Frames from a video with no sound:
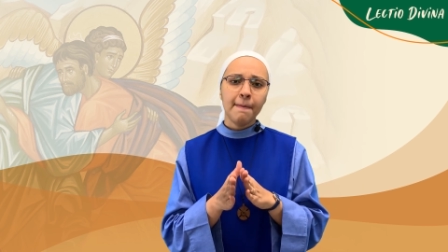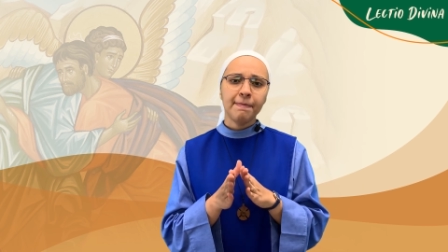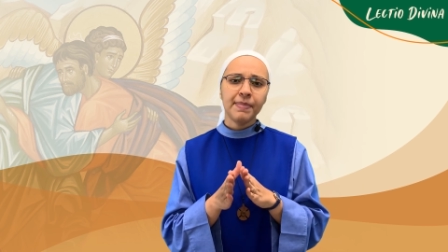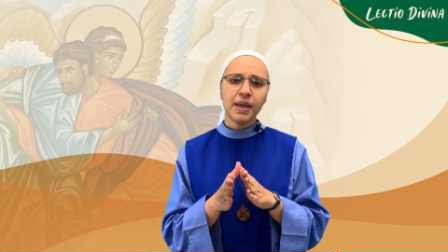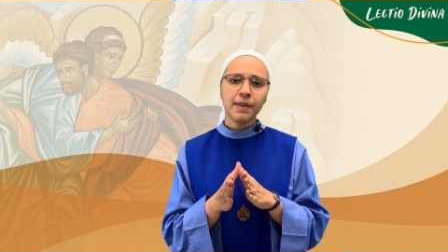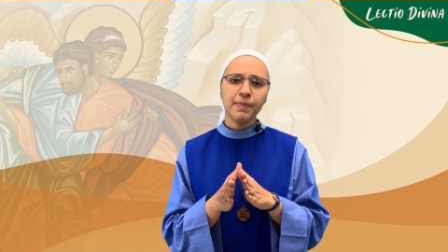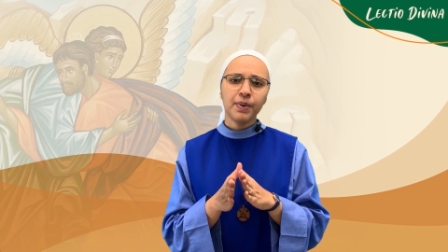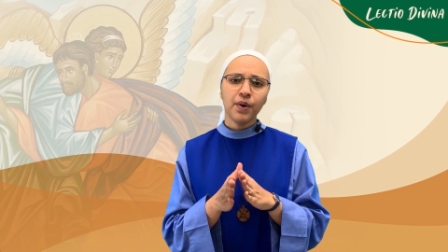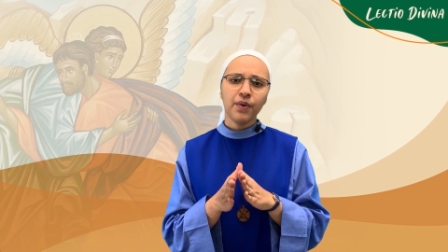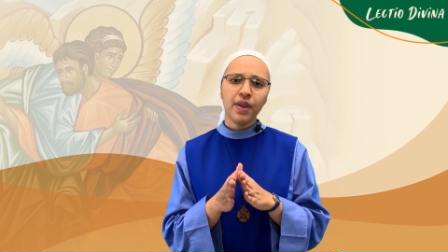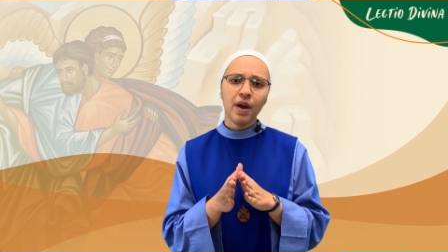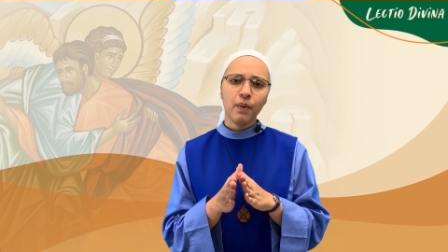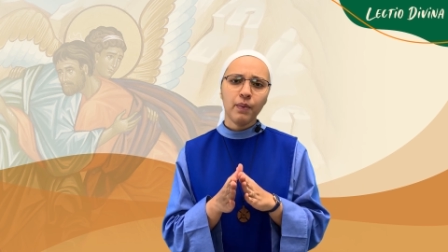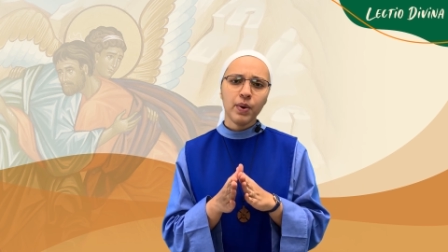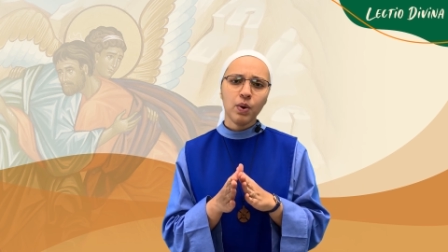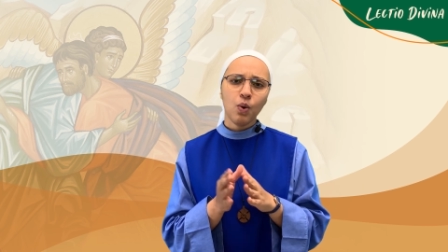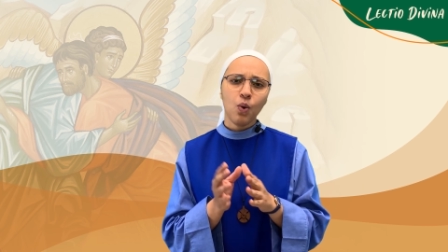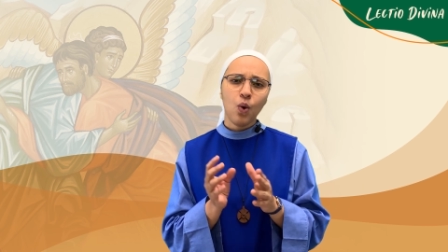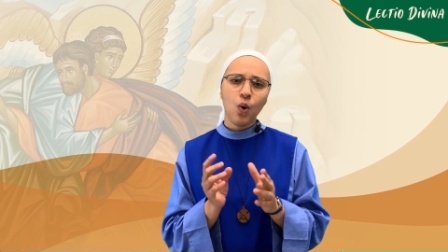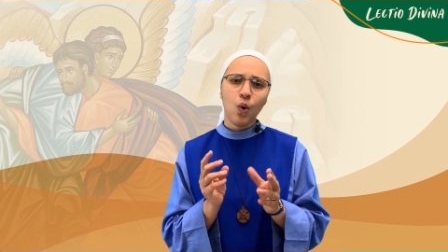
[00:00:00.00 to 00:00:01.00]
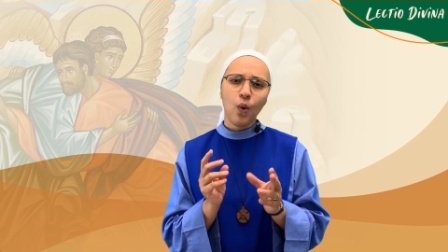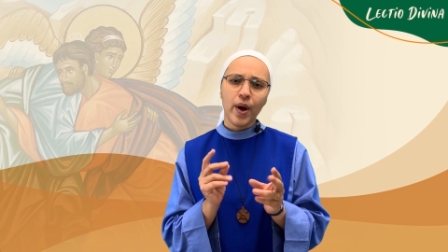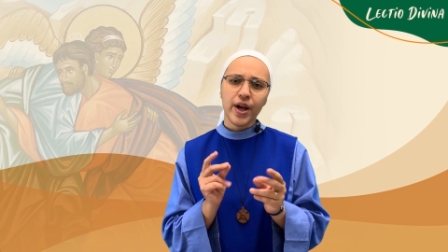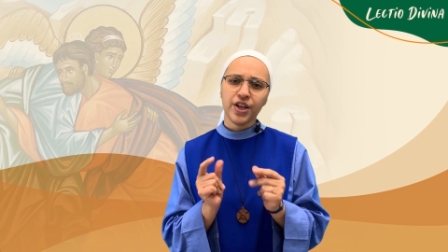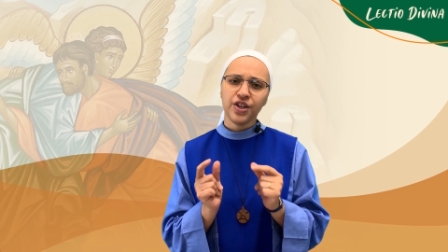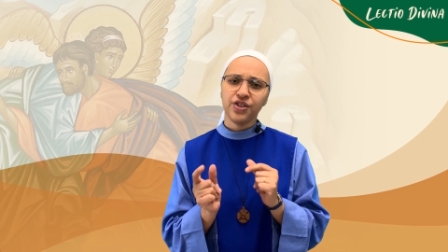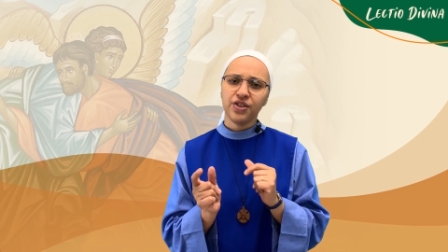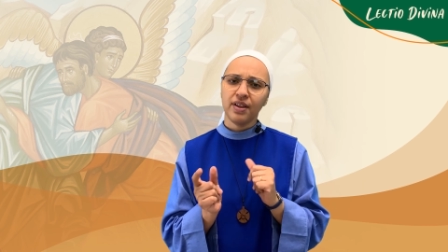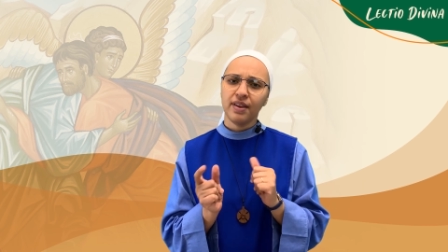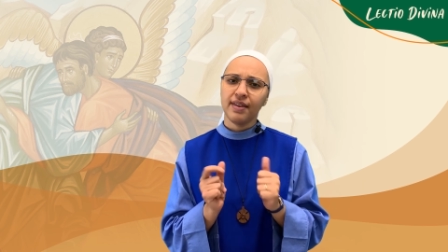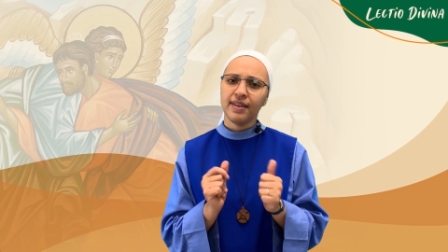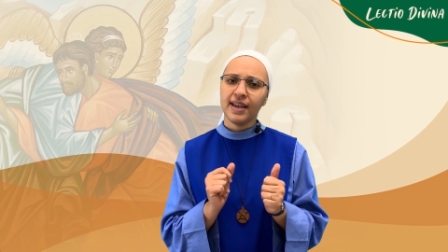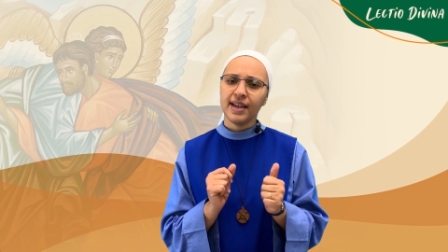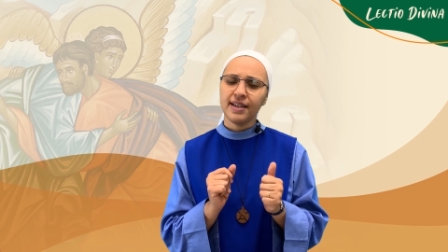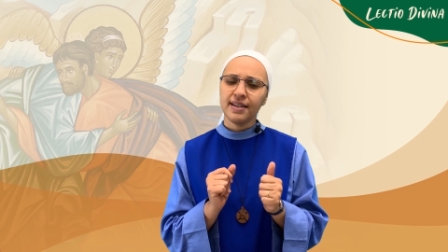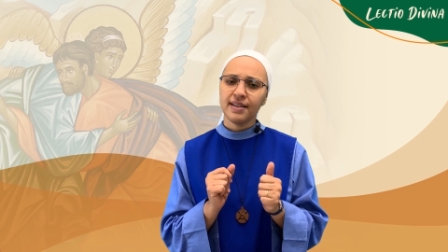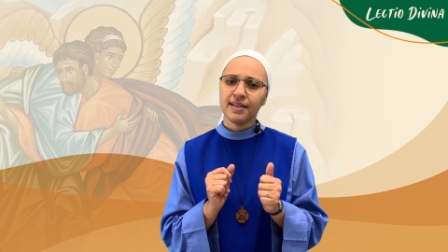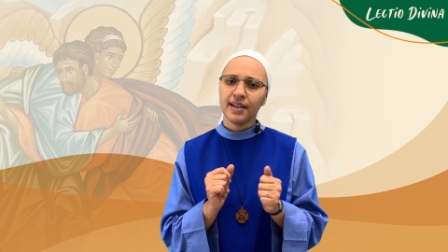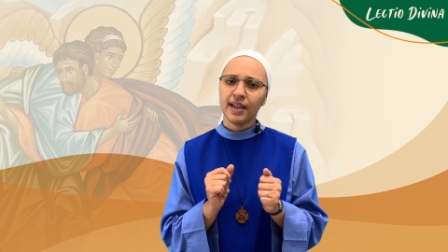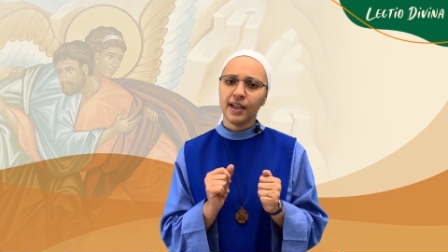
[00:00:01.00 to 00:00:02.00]
People that will question
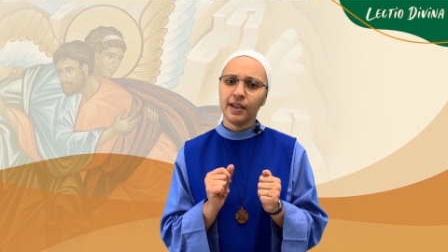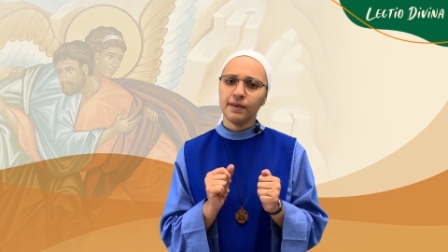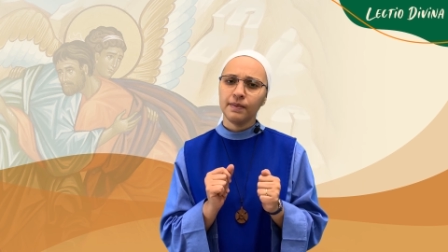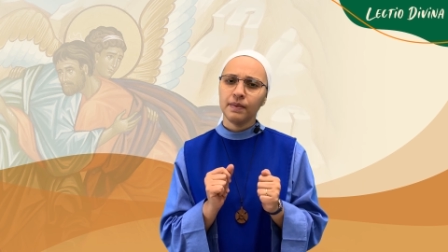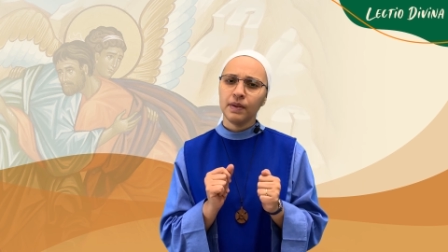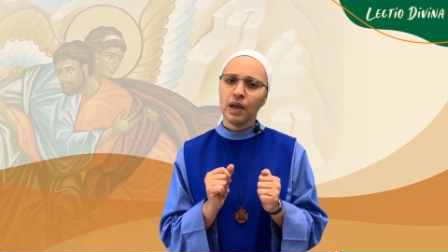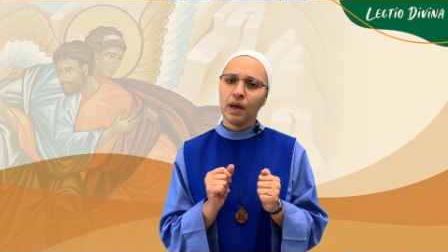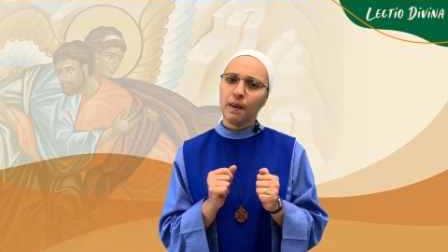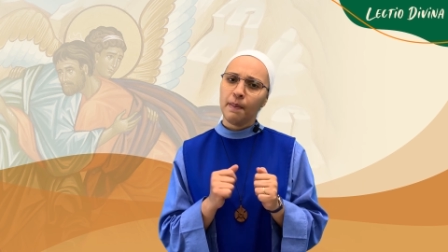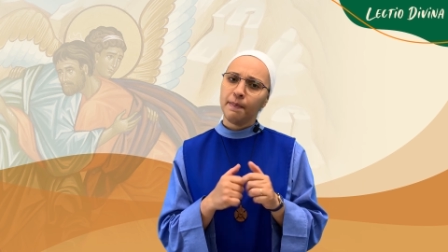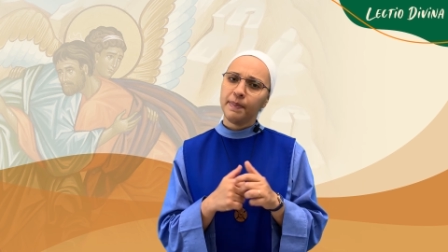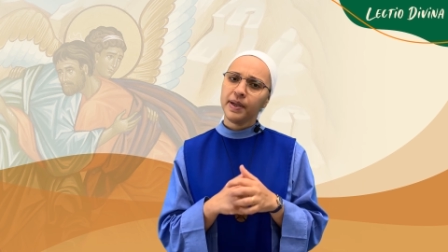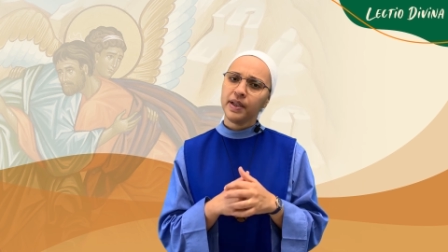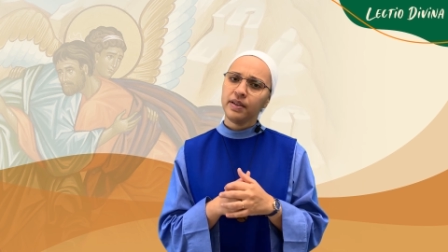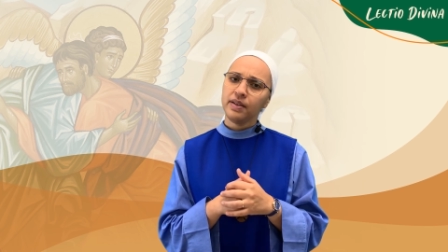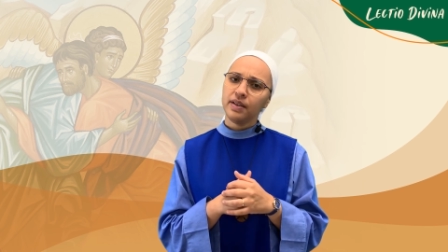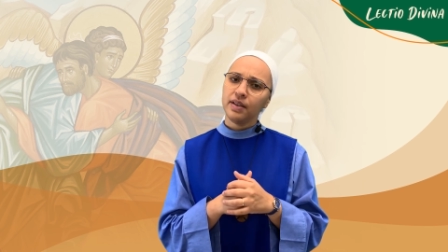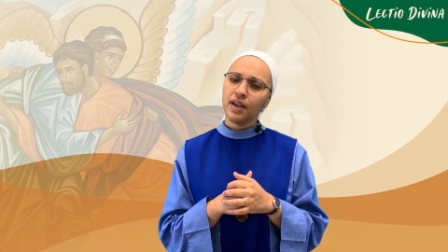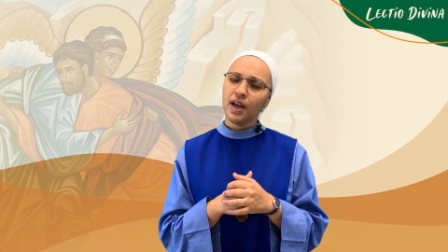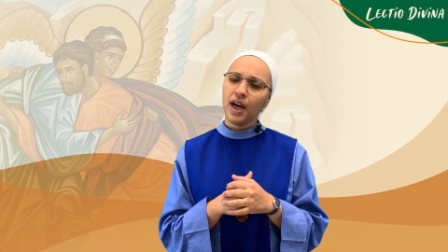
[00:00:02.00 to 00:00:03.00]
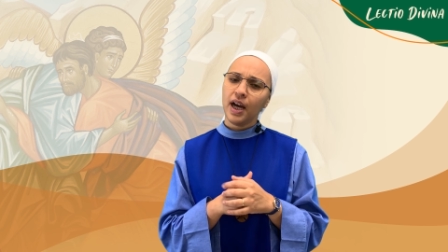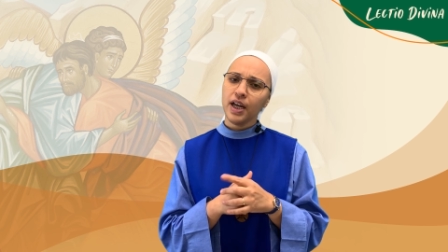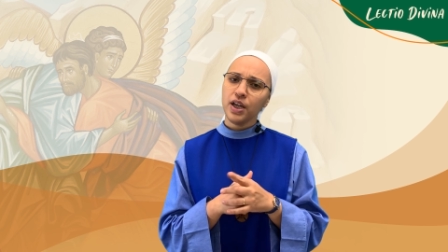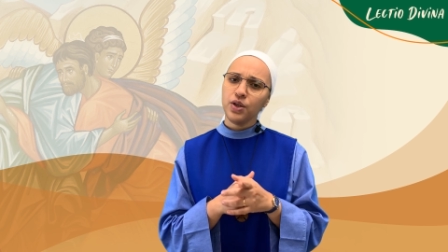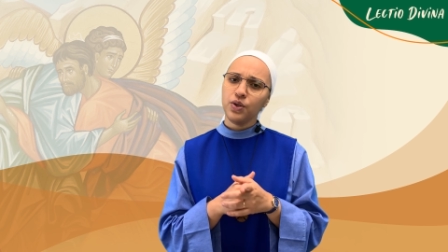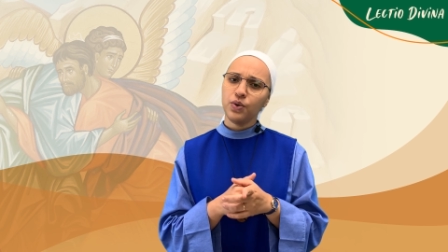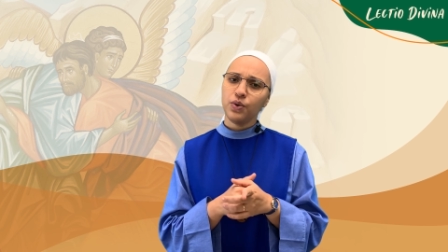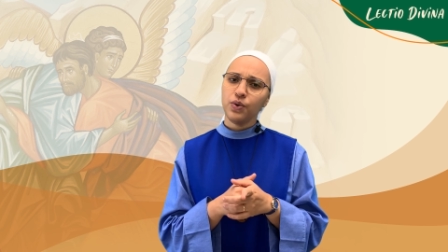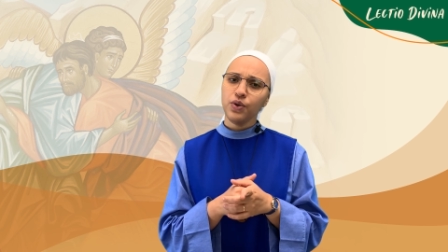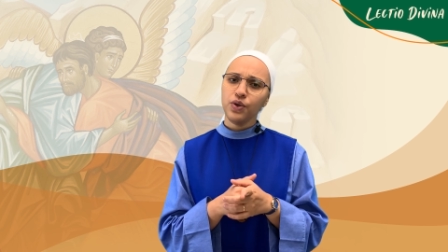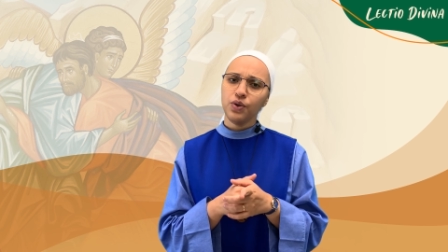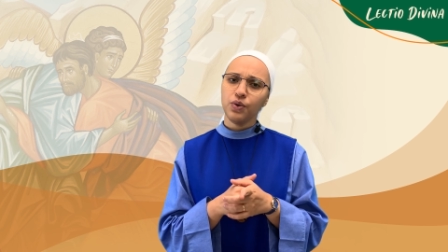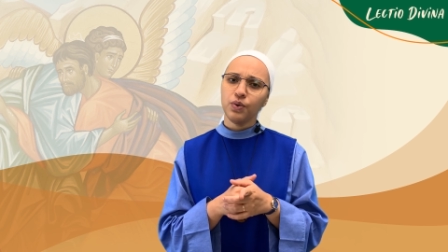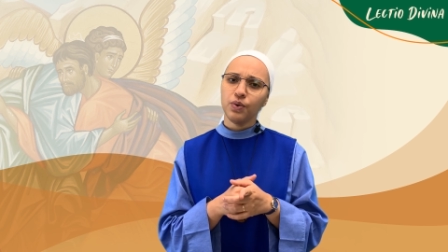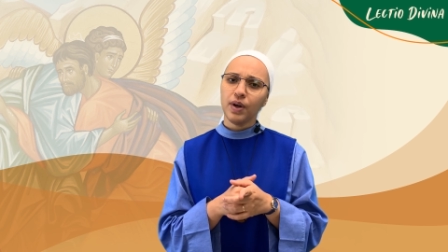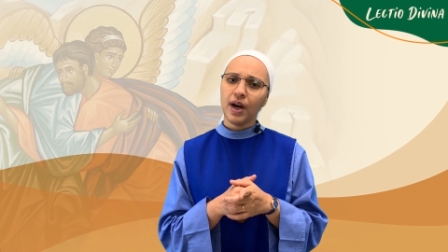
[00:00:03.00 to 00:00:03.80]
things, saying, but I knew you.